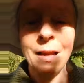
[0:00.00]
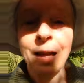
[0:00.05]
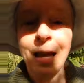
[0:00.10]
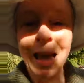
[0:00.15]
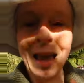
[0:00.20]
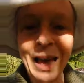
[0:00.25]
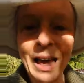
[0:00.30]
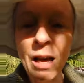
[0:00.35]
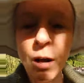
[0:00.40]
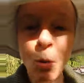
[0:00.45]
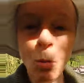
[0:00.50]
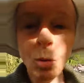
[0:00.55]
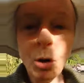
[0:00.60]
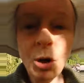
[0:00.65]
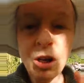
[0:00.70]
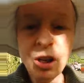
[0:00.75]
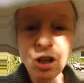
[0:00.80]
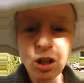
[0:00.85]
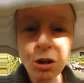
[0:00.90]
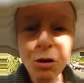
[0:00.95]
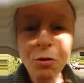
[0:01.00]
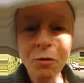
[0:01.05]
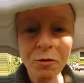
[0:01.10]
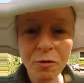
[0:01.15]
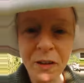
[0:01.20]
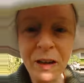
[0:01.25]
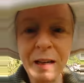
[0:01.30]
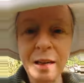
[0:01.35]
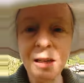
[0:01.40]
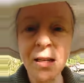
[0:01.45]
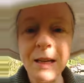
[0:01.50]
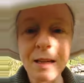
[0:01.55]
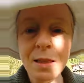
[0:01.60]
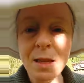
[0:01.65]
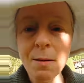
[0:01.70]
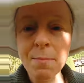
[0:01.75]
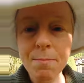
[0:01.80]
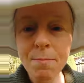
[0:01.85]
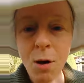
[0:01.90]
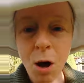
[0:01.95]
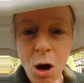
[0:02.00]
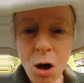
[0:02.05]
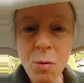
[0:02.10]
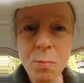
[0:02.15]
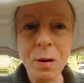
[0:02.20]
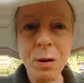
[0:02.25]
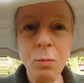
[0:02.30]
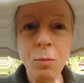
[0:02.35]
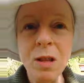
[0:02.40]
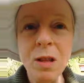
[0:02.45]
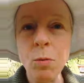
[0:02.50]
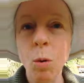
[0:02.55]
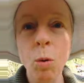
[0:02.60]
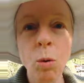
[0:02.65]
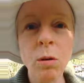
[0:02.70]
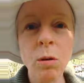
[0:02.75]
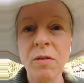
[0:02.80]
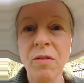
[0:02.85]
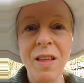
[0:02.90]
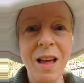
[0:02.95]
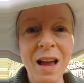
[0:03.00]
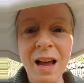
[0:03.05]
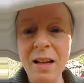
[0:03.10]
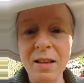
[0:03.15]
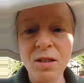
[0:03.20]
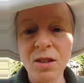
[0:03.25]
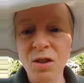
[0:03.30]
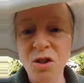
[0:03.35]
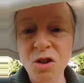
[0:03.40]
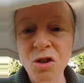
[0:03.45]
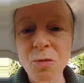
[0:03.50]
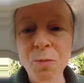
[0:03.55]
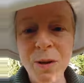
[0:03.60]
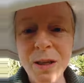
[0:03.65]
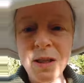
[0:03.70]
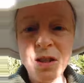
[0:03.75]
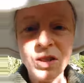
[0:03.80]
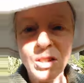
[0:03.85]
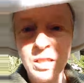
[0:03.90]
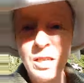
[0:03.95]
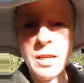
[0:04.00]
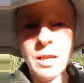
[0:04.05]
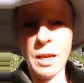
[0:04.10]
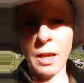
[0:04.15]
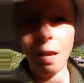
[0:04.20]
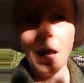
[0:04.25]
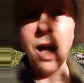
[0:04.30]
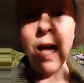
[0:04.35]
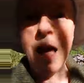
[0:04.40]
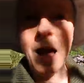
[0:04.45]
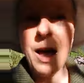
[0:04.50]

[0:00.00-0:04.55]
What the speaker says: How would you feel in the moment when all of the answers you've been seeking